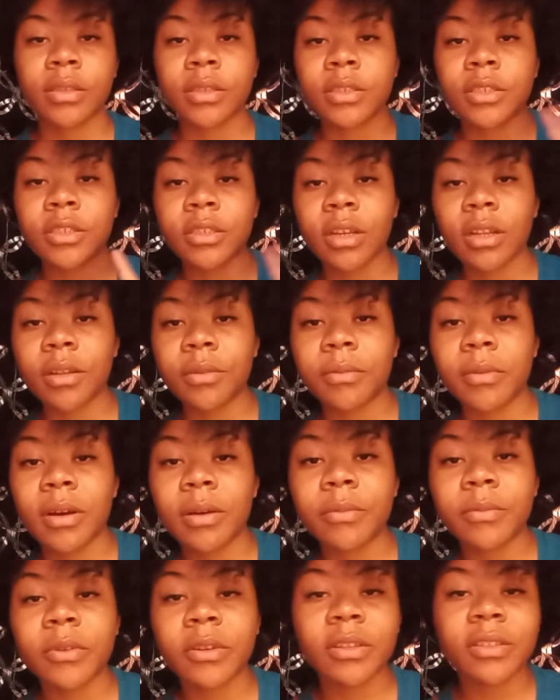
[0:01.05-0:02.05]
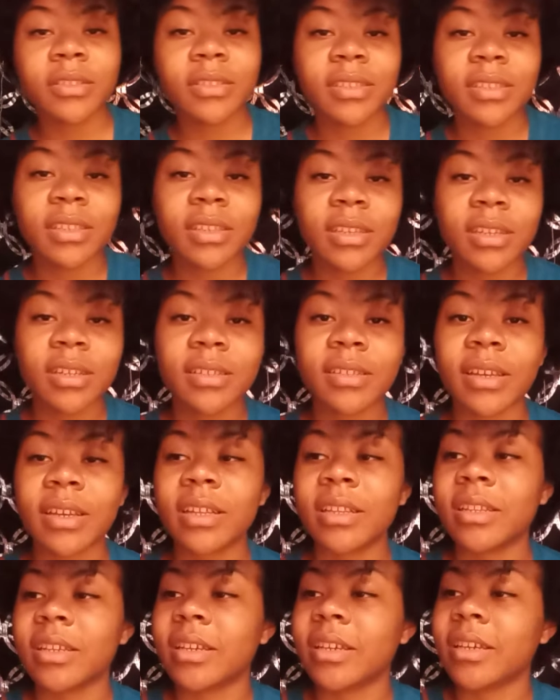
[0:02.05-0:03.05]
Shalom royalty, it's
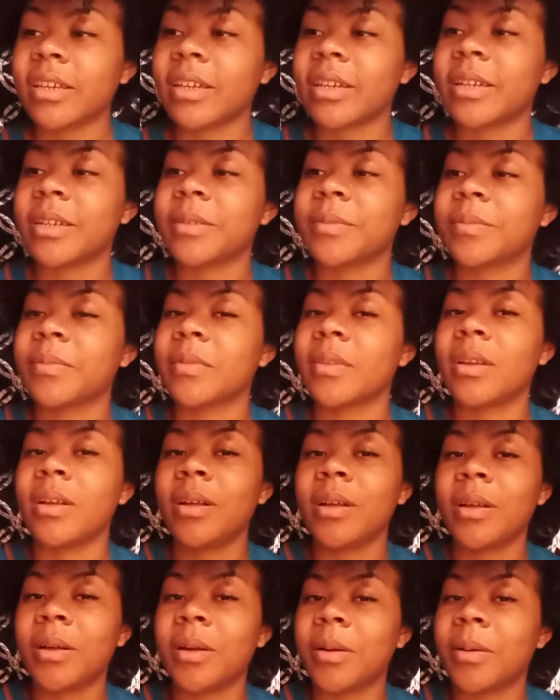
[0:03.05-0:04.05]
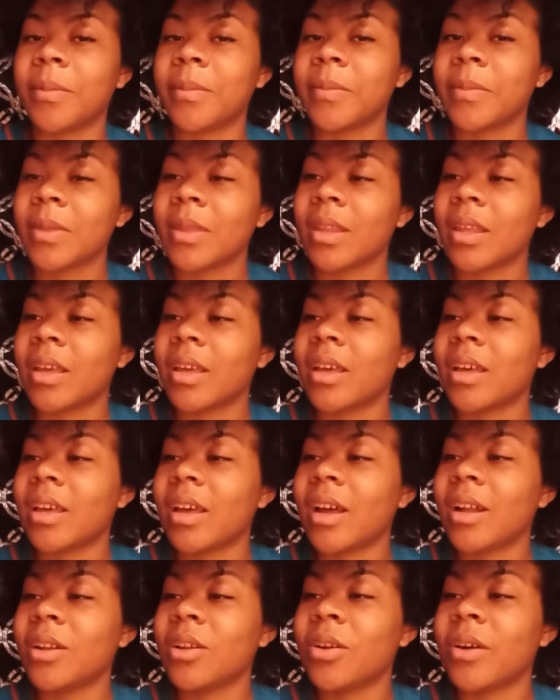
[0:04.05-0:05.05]
Ellie here. Um,
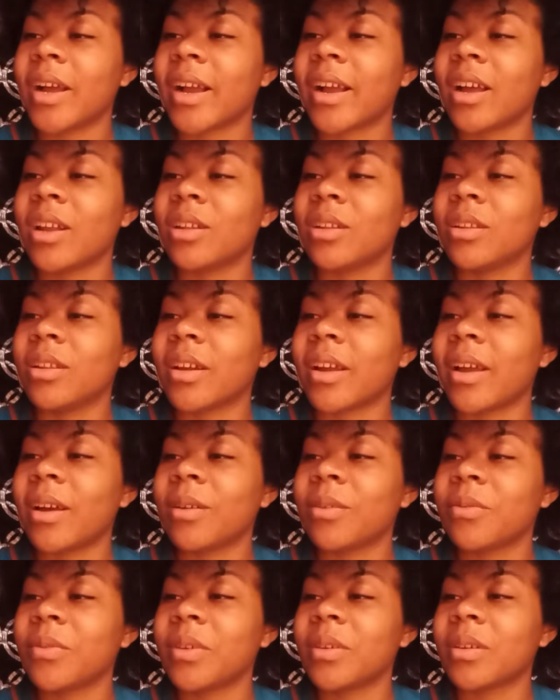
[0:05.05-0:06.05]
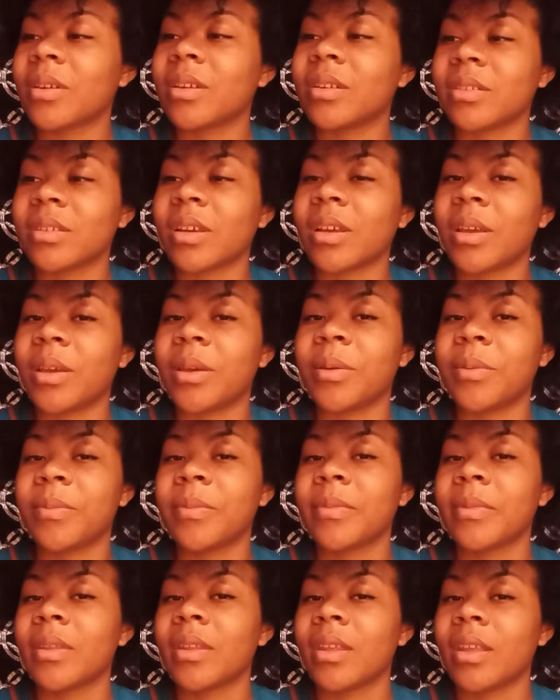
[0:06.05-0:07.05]
I know I kind of look out of it because I am.
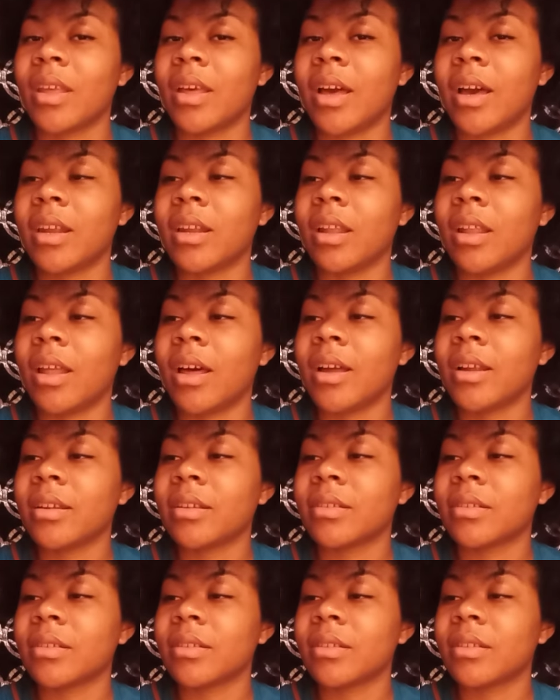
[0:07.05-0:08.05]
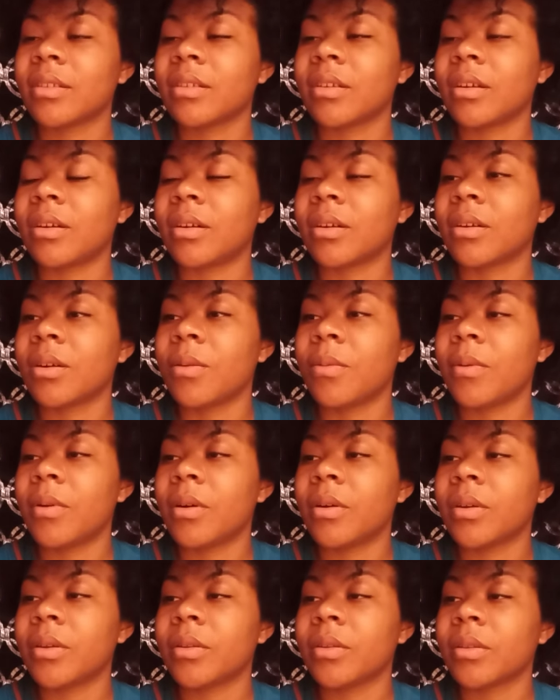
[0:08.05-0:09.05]
I had a lot uh, go
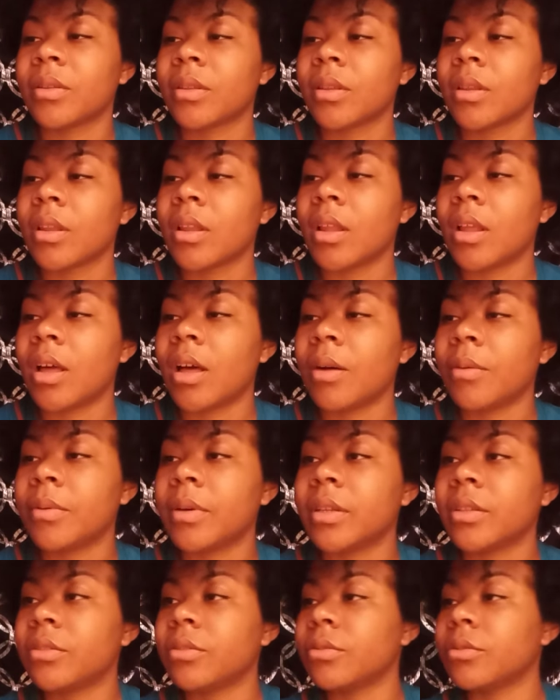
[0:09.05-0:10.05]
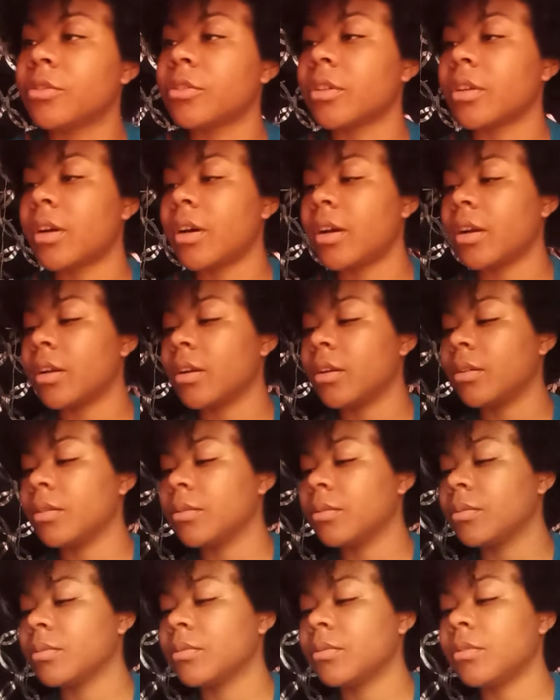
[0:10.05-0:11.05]
on. I went to
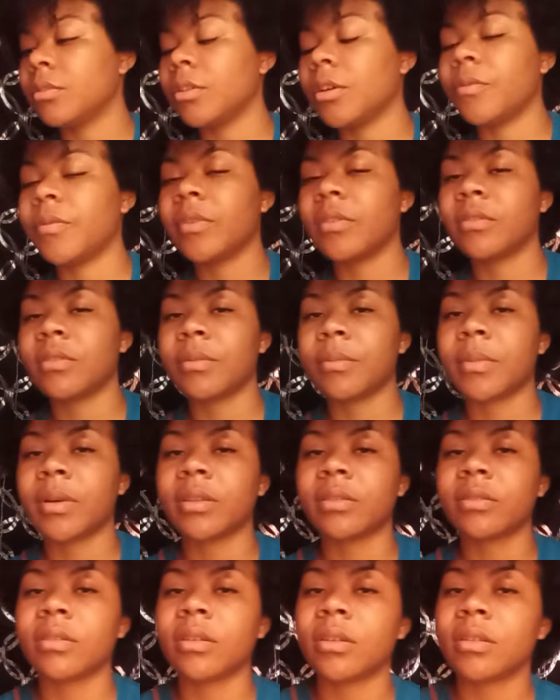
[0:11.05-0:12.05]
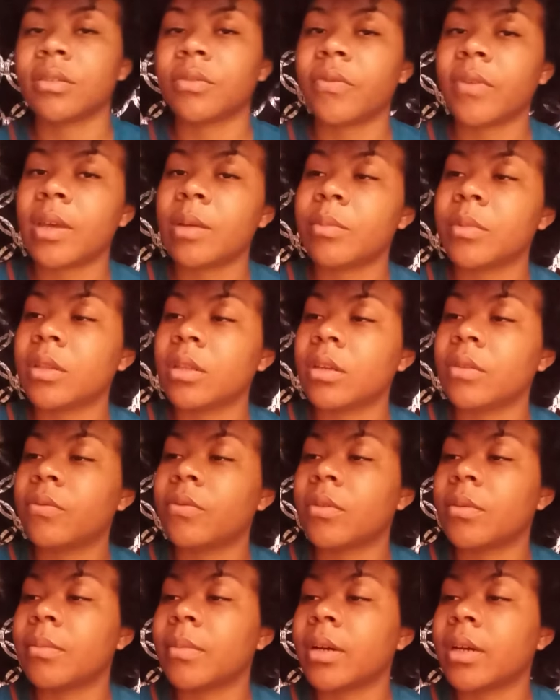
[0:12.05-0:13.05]
Chicago to go visit my son's family
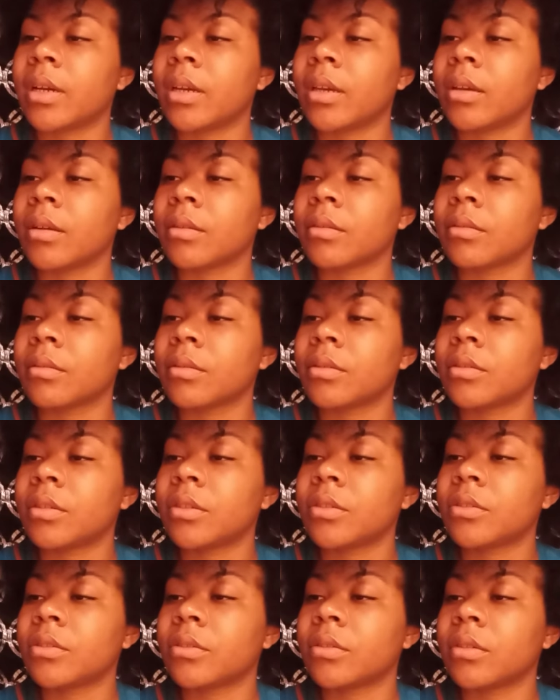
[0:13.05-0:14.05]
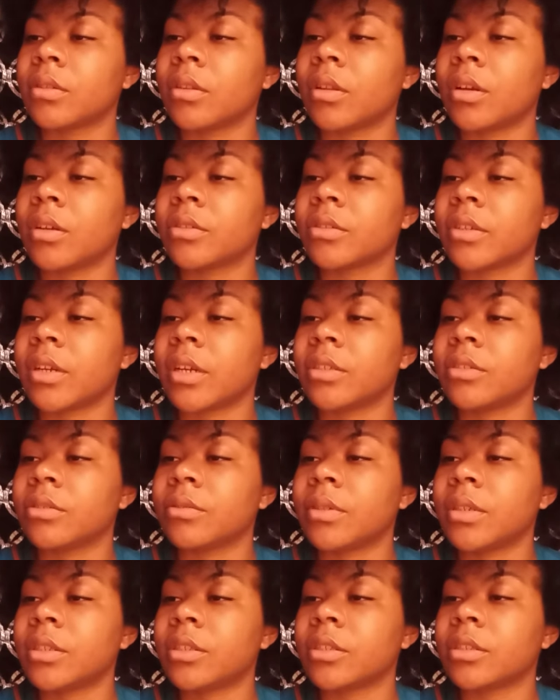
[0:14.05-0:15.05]
for my sister-in-law's
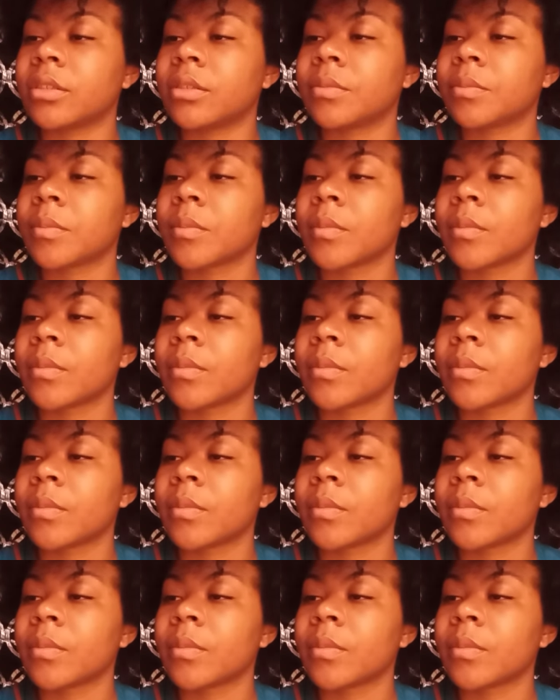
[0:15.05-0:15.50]
graduation,